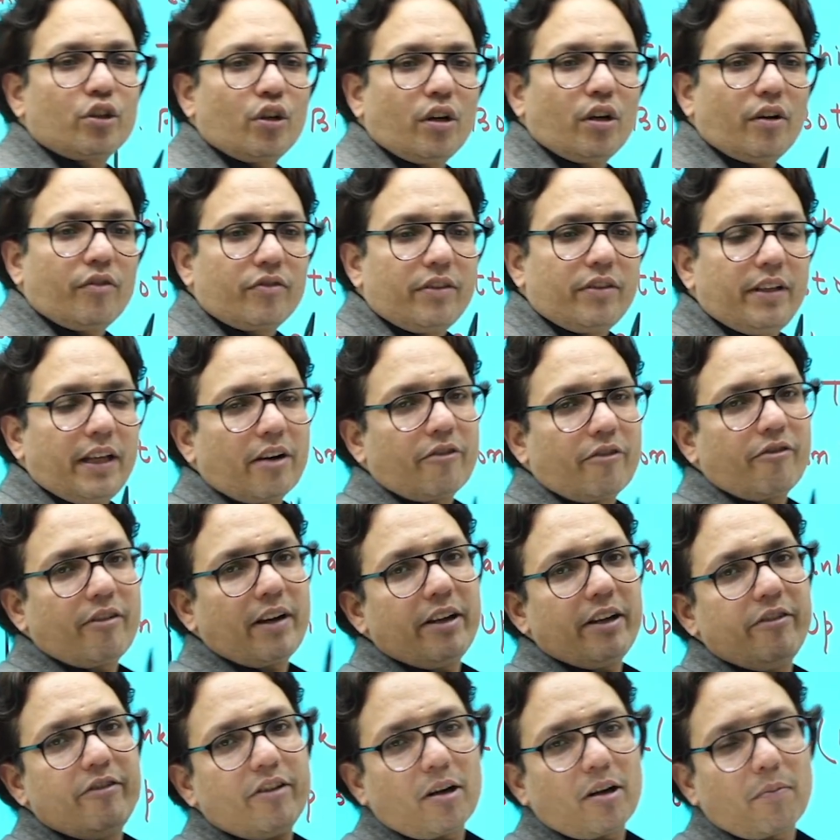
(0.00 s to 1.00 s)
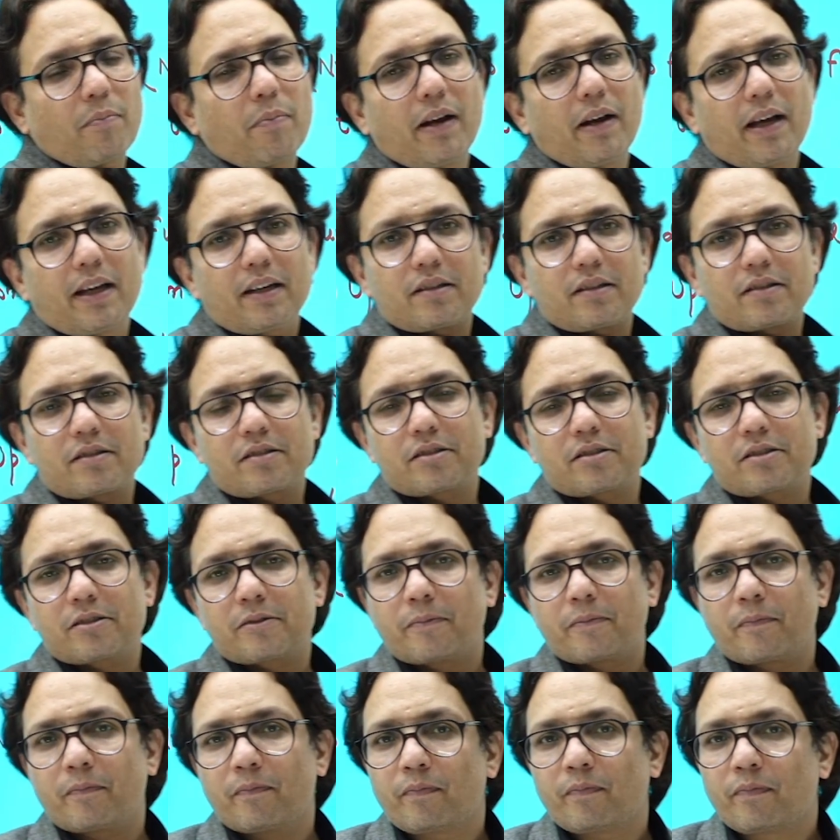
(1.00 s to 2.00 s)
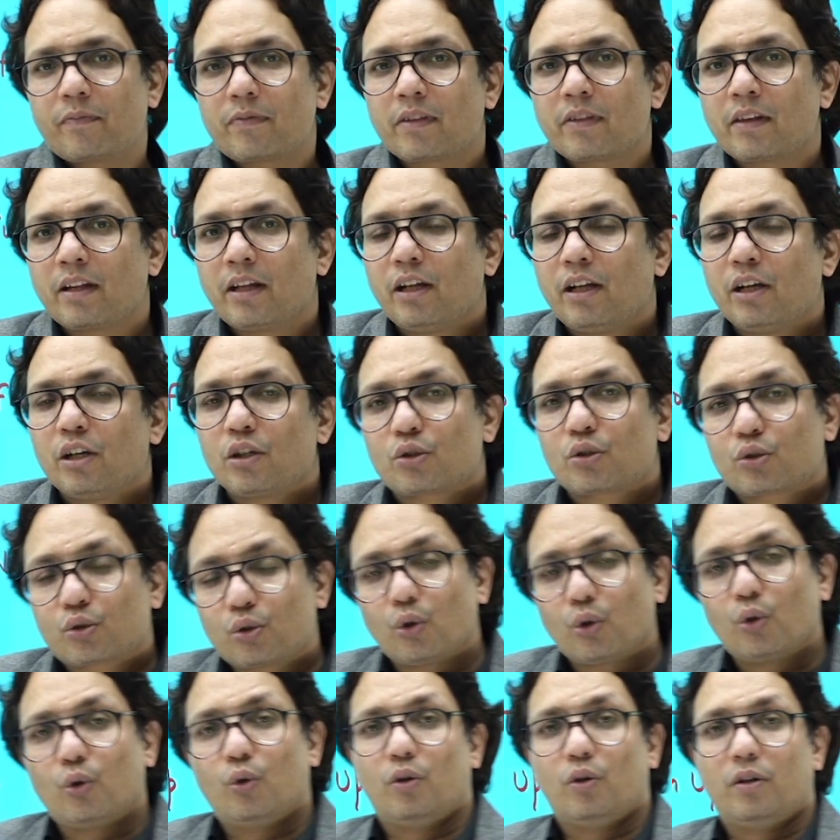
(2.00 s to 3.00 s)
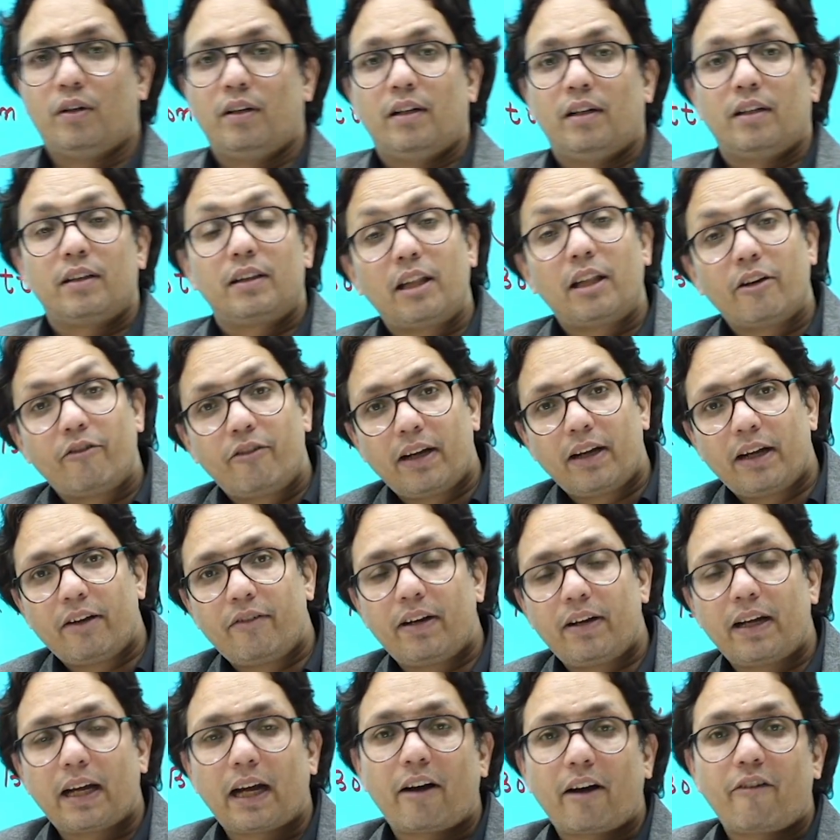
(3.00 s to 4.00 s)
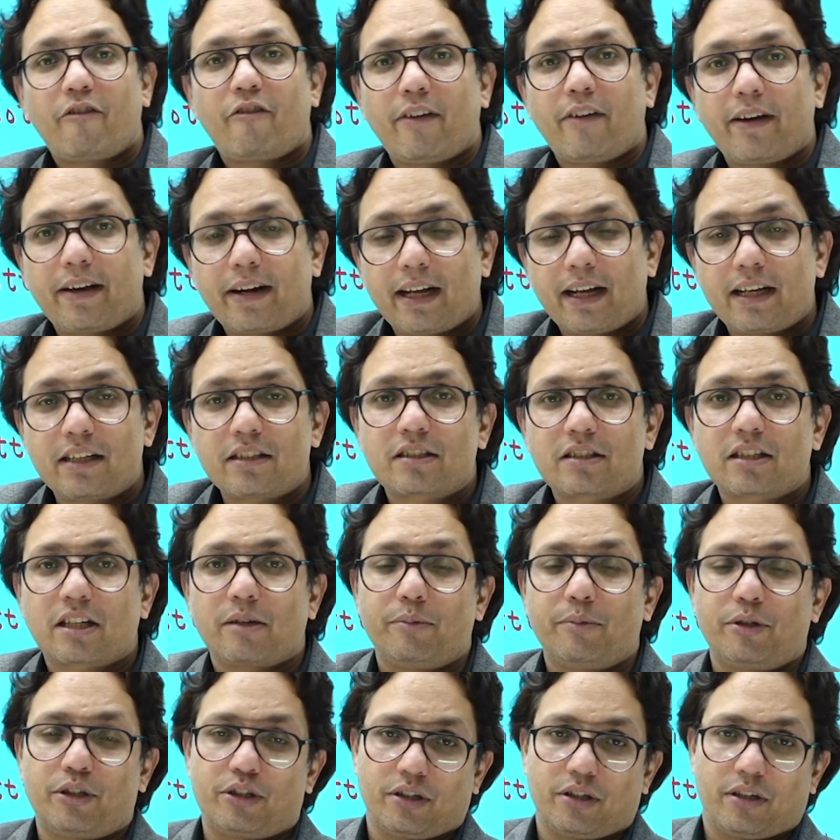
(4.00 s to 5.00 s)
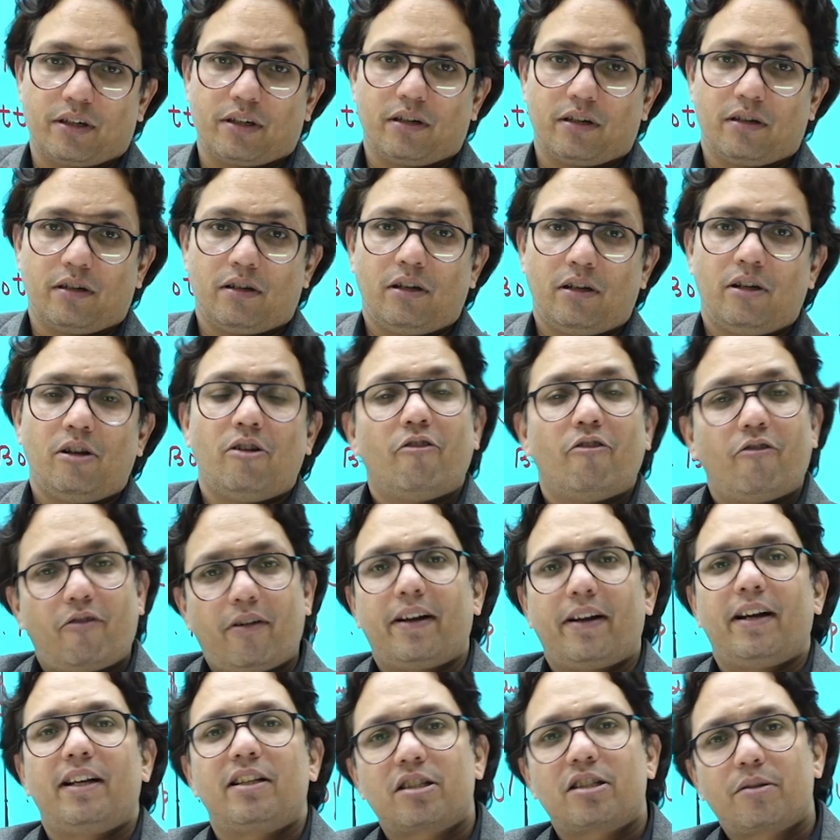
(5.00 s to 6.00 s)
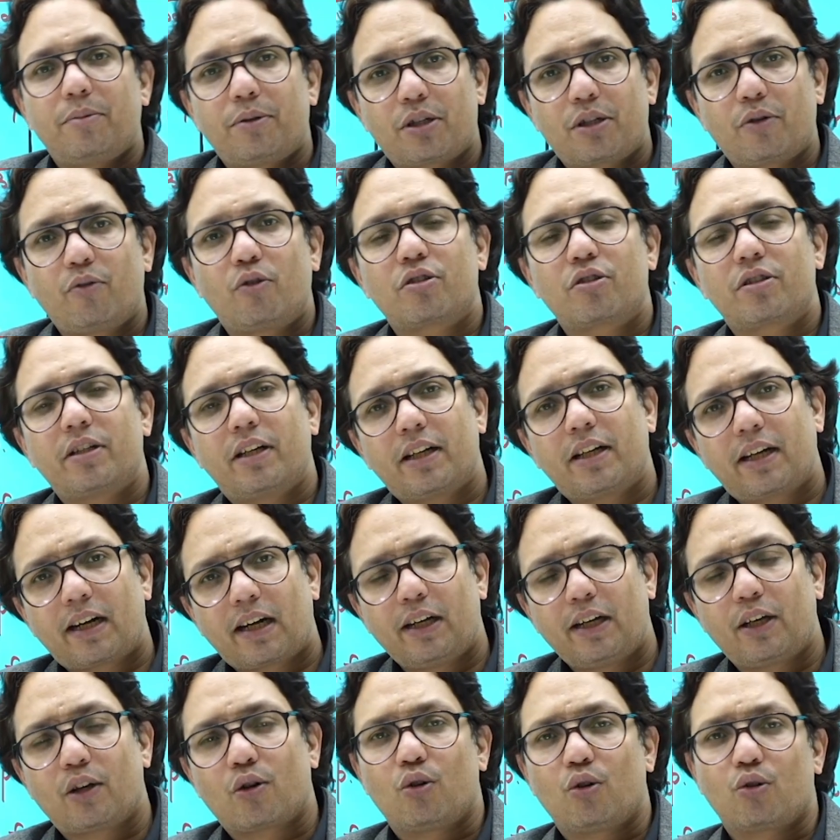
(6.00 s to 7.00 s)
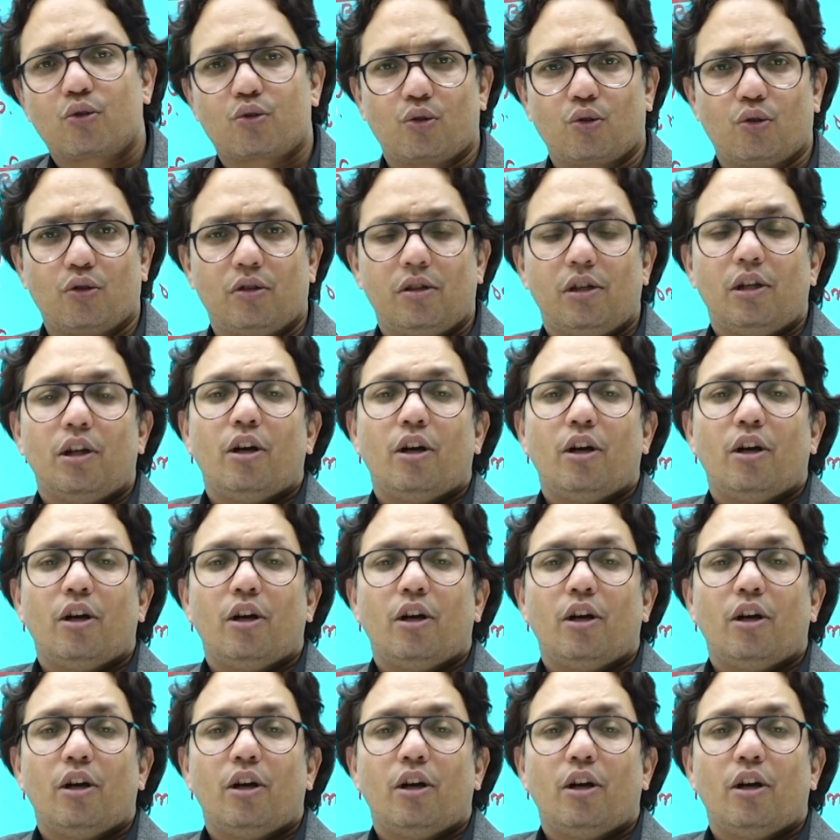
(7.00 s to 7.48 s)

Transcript: of their 5-year plans. So the way we have Finance Commission was there earlier also.